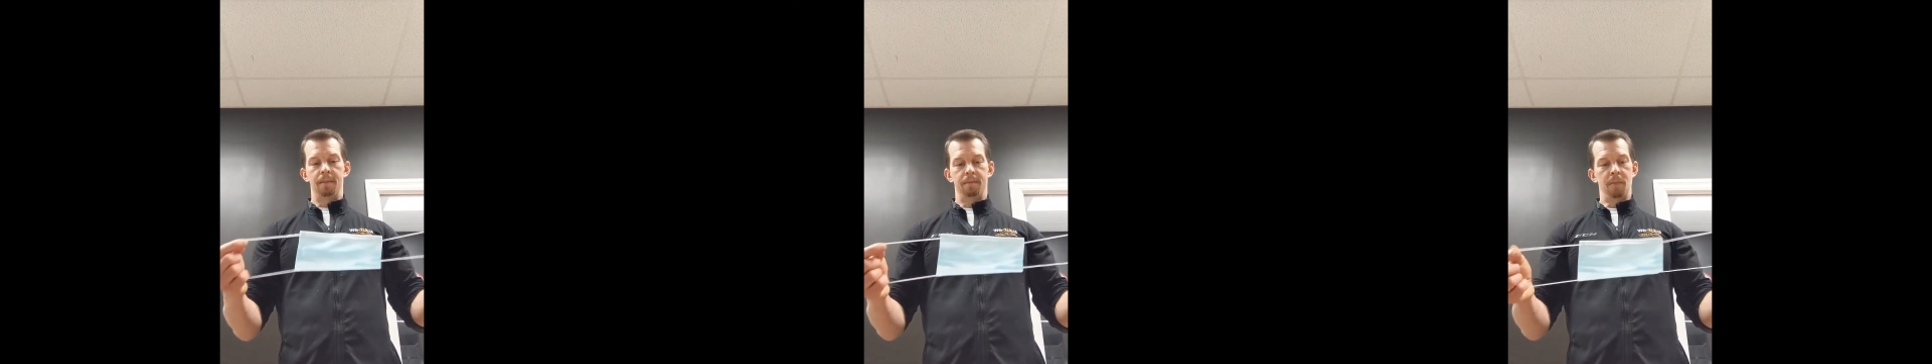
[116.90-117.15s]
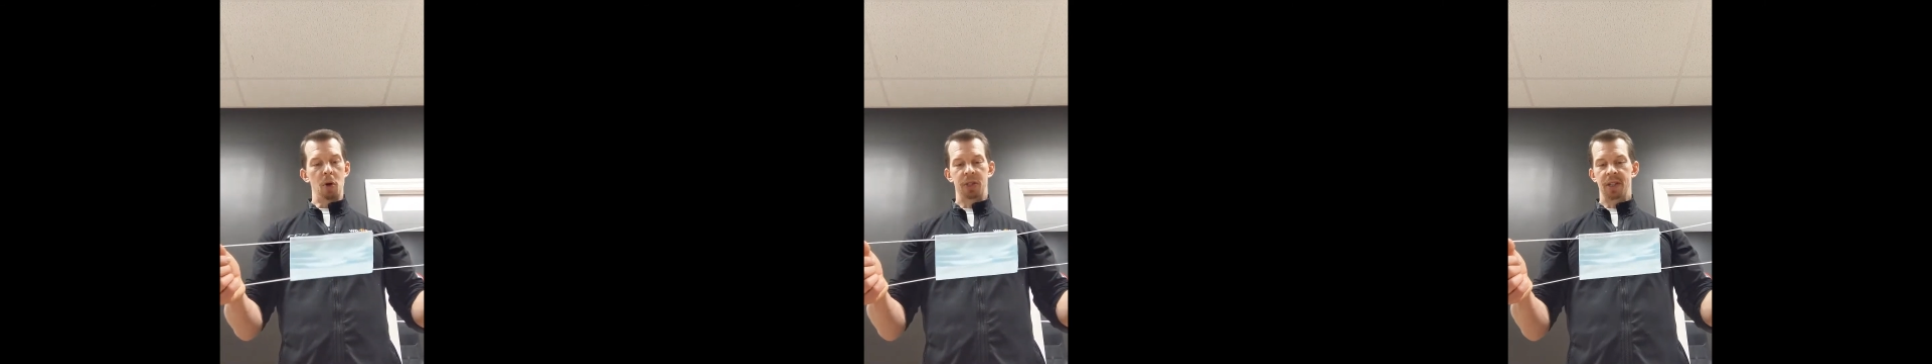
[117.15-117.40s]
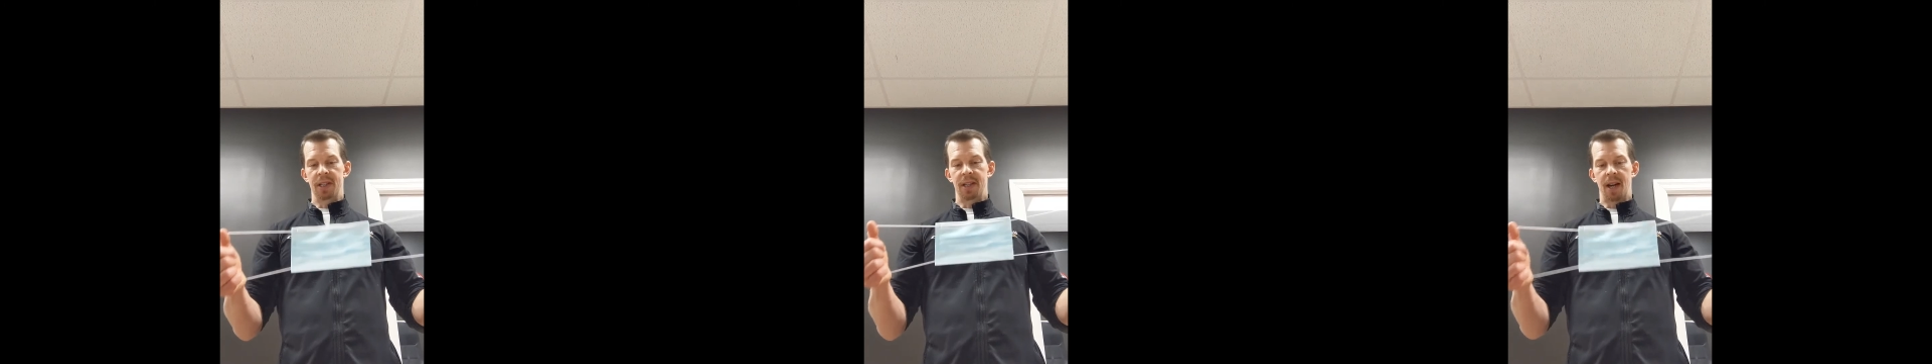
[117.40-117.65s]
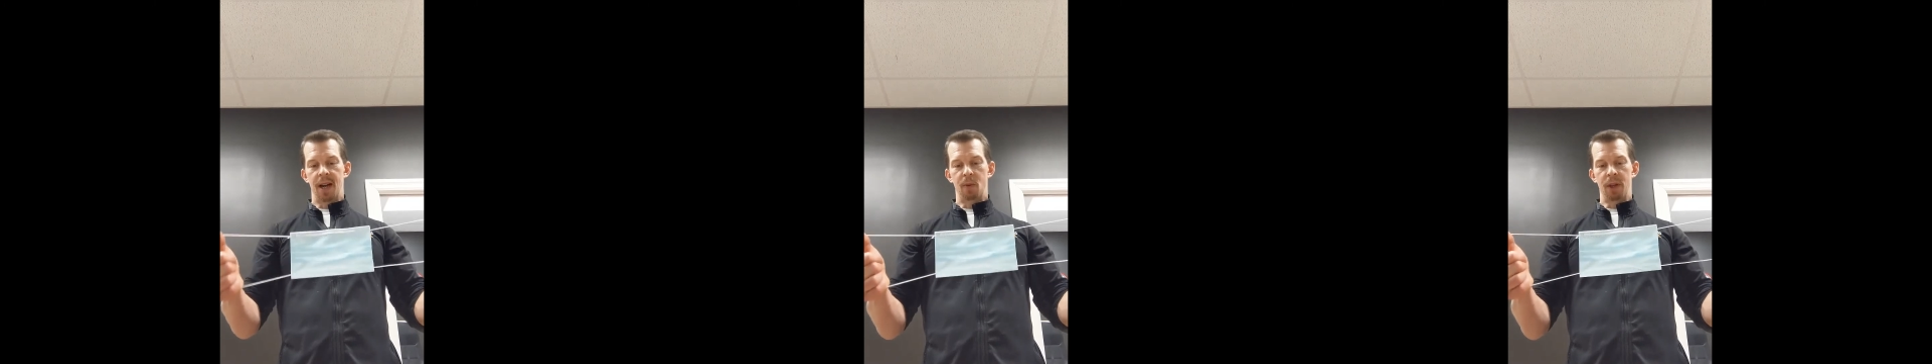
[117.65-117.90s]
Most of the
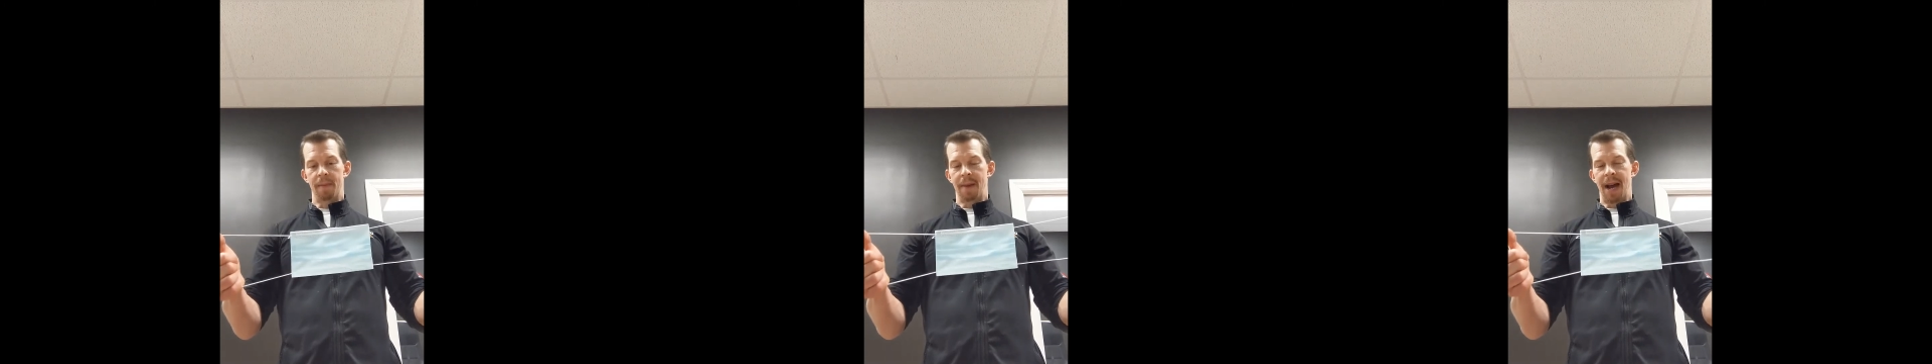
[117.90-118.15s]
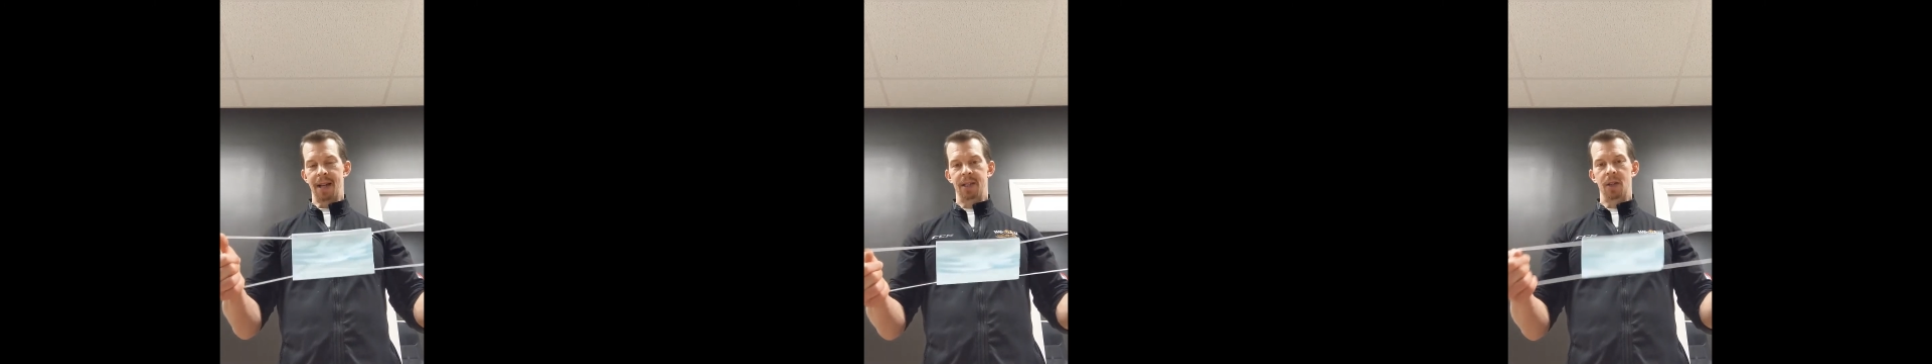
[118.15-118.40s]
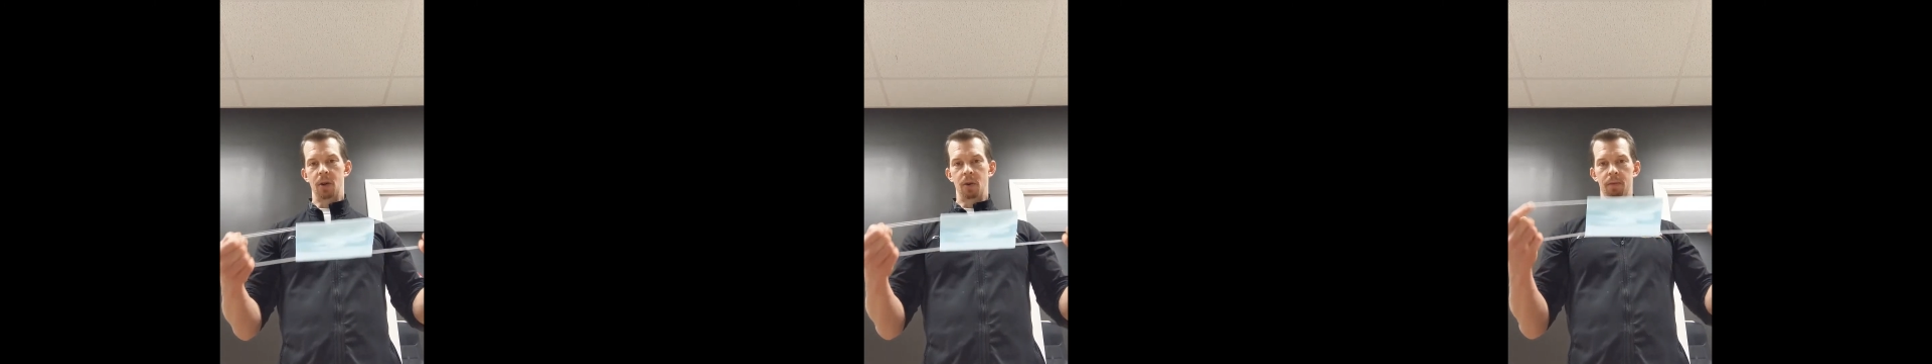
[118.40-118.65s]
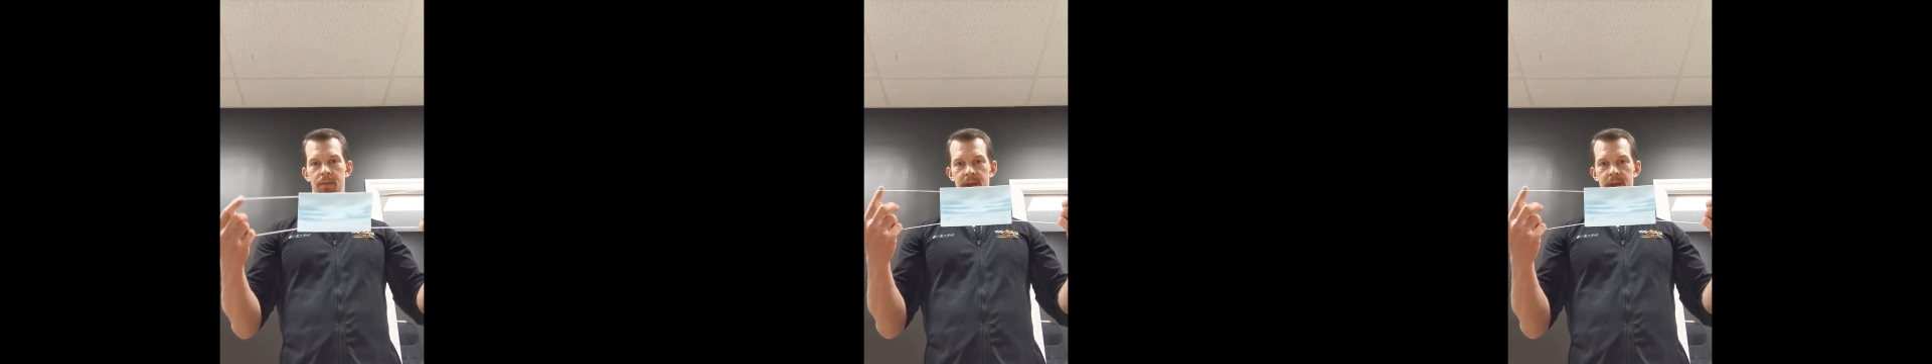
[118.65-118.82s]
time with a mask though,